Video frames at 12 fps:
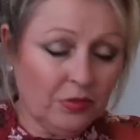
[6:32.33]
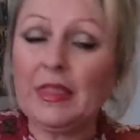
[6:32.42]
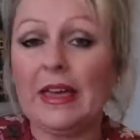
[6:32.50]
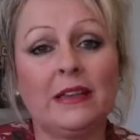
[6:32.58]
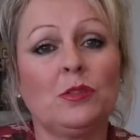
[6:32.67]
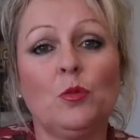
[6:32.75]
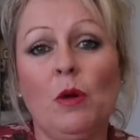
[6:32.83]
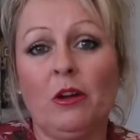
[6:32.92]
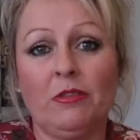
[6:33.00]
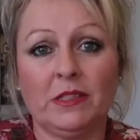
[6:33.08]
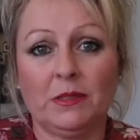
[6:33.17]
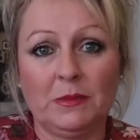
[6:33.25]
that is all my
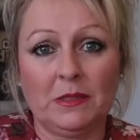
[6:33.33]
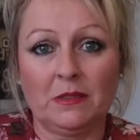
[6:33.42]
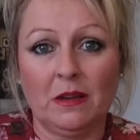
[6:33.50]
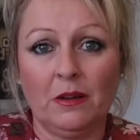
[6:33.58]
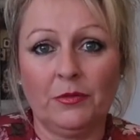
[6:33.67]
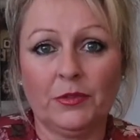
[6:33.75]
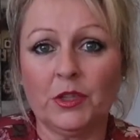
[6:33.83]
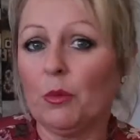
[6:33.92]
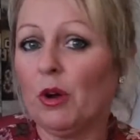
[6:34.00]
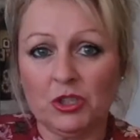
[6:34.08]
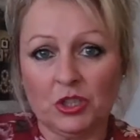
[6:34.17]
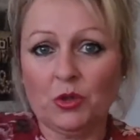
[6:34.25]
Christmas stuff.
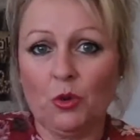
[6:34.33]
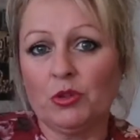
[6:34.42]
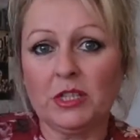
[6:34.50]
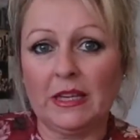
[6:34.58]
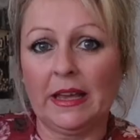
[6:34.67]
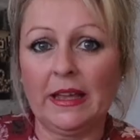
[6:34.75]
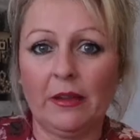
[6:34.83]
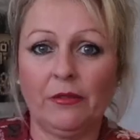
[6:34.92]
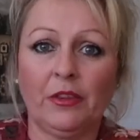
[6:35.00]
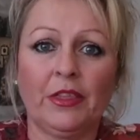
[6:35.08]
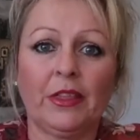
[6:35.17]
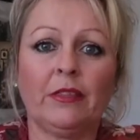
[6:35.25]
So I'll just alternate
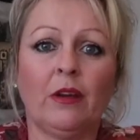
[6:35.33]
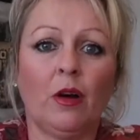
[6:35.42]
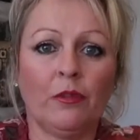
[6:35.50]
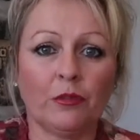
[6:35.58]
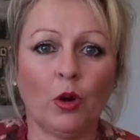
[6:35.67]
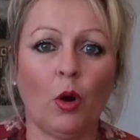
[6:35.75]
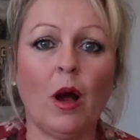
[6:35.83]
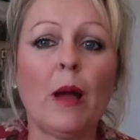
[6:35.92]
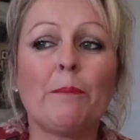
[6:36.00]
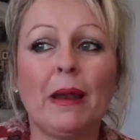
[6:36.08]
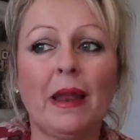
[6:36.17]
everything that I've got.